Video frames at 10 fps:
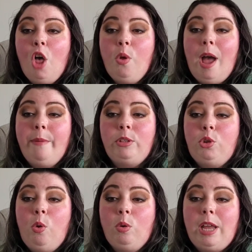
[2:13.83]
although I was
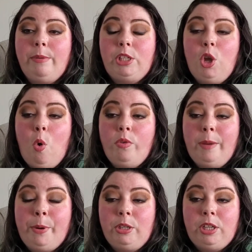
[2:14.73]
told I was the
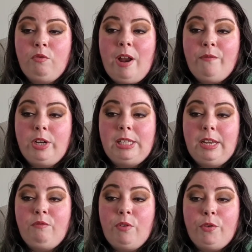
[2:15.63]
only person
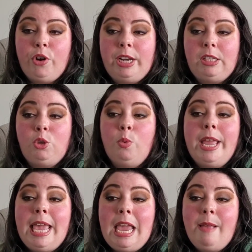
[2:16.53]
referring to
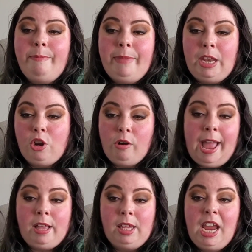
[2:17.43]
him
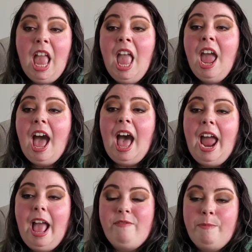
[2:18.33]
incorrectly.
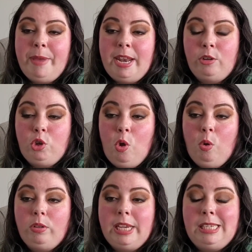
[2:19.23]
I haven't been
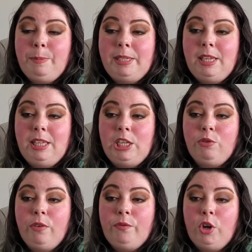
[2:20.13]
told explicitly
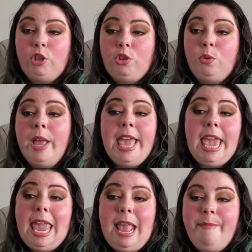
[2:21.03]
to refer to
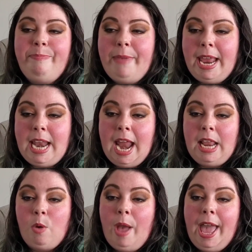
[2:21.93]
him in
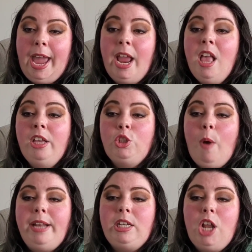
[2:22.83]
any way,
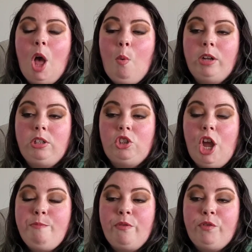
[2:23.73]
so I did not want to
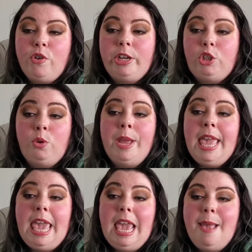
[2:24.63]
stop referring to
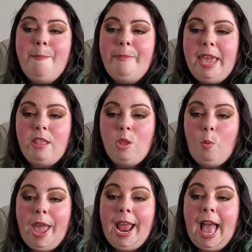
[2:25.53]
him in the
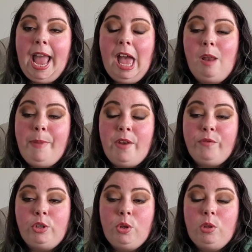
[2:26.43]
way I had been
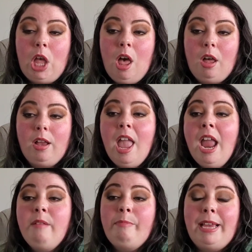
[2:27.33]
for so long.
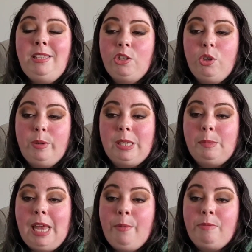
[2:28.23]
My sister was
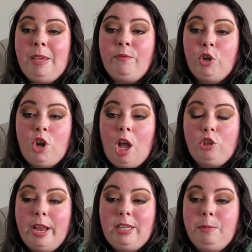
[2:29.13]
upset with me for
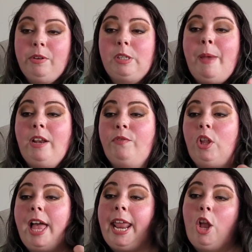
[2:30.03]
not trying to be
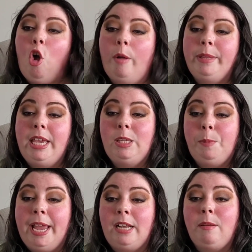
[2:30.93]
respectful, and I calmly
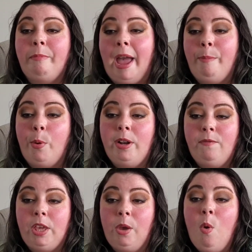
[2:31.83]
explained my point
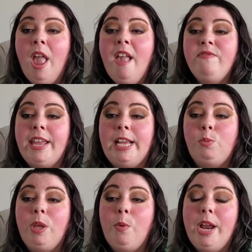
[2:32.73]
of view that
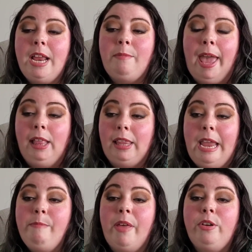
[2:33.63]
as we were in my
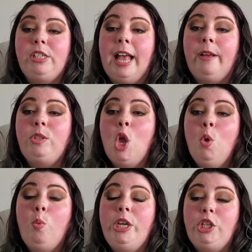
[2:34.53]
late mother's house,
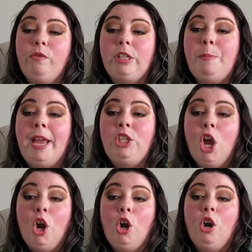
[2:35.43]
we should respect
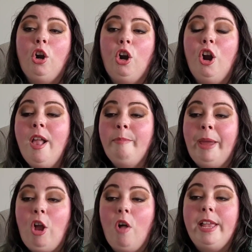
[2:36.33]
her
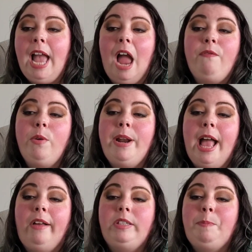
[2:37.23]
by calling everyone
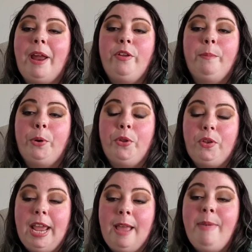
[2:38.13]
else by their
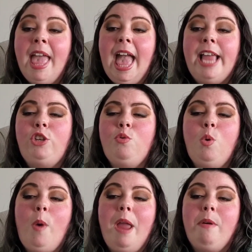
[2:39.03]
birth name and do
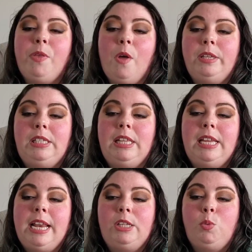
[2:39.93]
away with all the
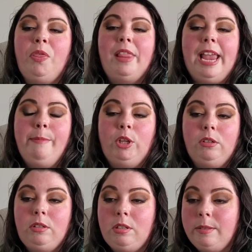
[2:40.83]
silliness with
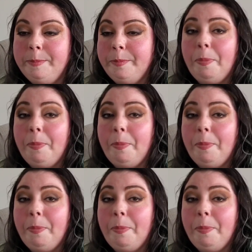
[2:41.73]
labels.